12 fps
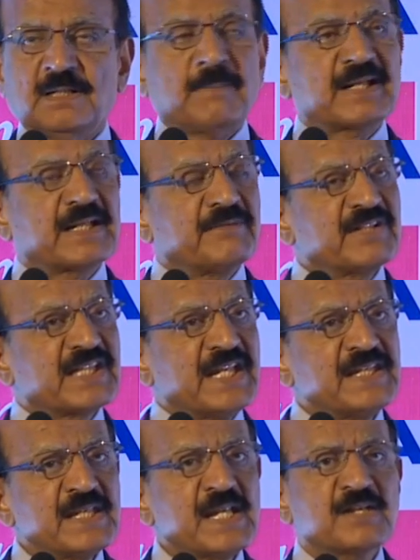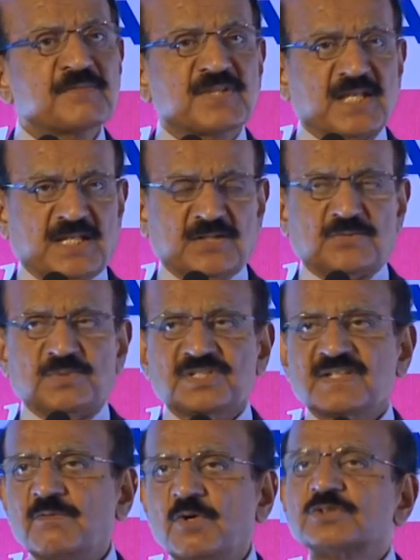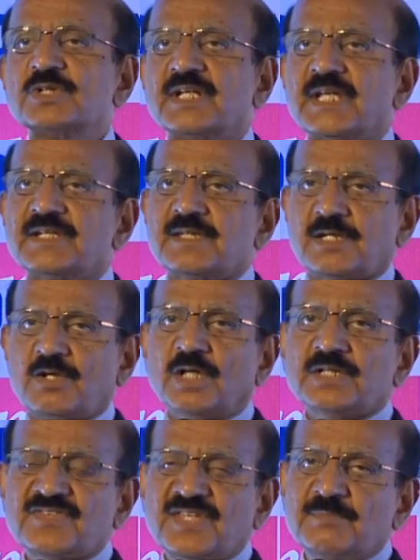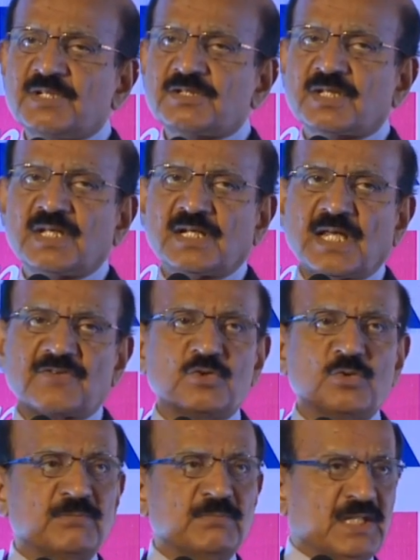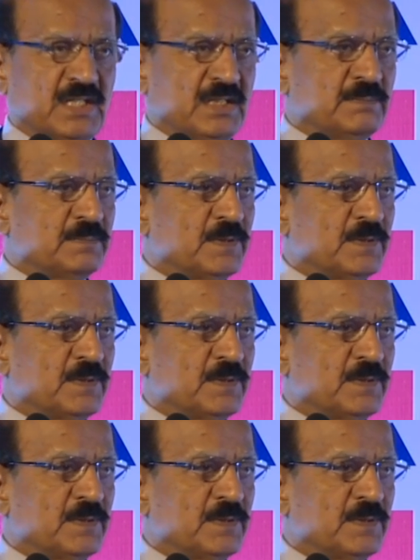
But with Internet of Things, which is now also connected on the same internet as you and me,